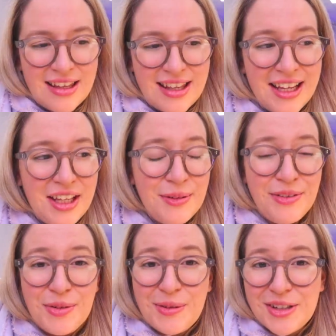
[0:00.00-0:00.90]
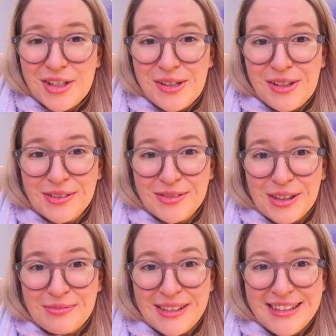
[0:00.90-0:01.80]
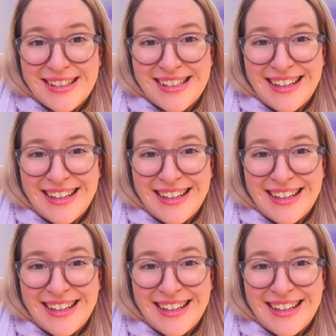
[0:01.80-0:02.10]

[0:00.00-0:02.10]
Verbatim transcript: Thank you if you watched Studio Vlogmas.